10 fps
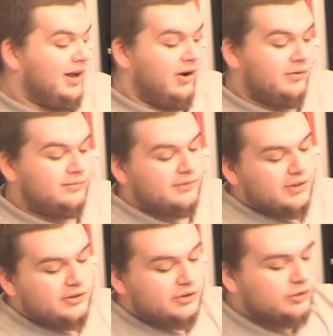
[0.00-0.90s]
Now,
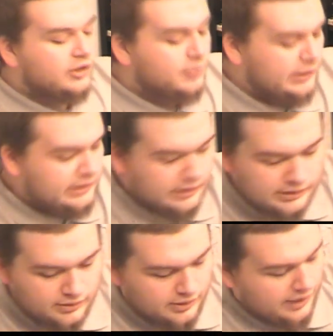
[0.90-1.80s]
the source
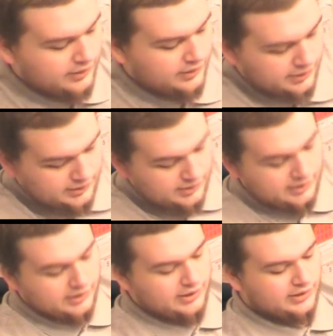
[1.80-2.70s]
material I learned
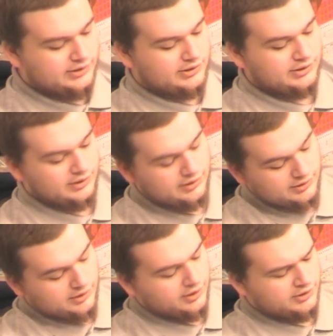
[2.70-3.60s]
is,
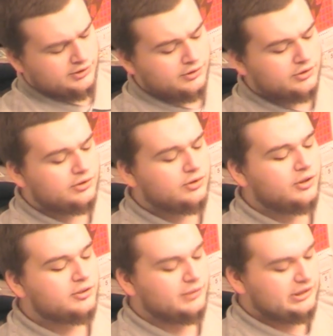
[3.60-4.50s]
or the
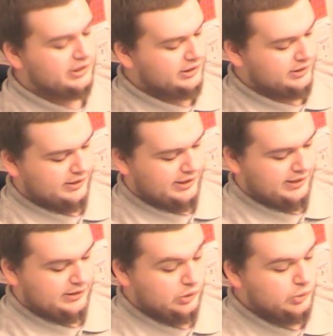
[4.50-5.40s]
source material that
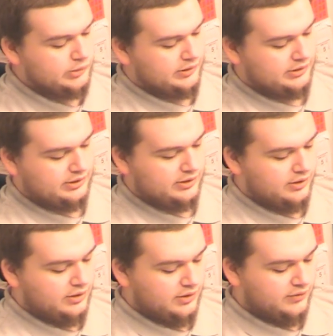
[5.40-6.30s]
I used
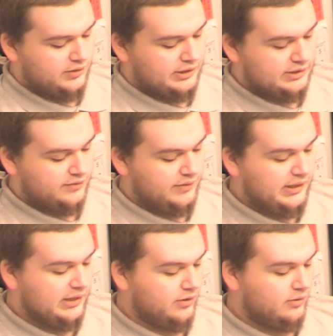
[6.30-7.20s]
for this
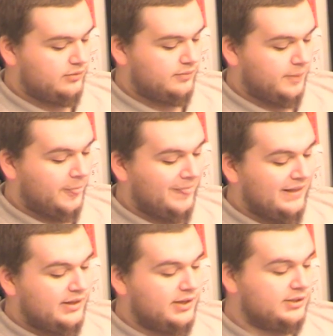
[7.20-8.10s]
video
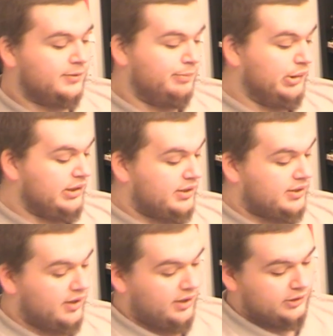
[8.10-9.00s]
is a book
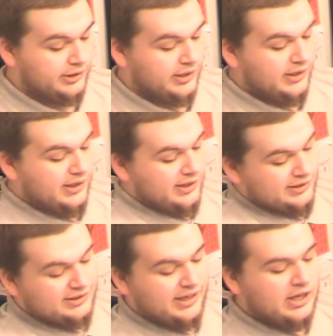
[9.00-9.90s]
called
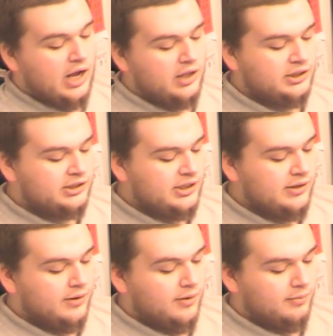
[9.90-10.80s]

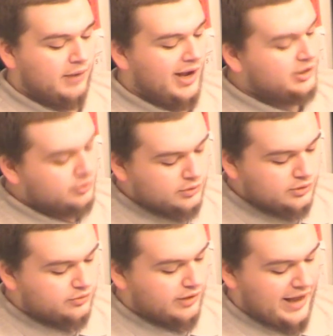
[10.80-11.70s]
Psychology
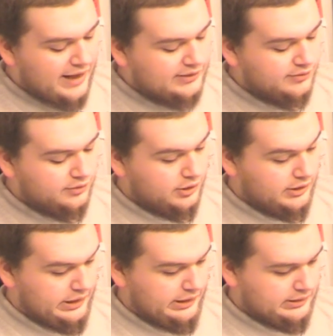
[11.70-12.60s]
Modules for Active
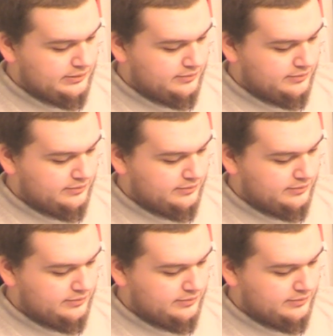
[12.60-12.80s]
Learning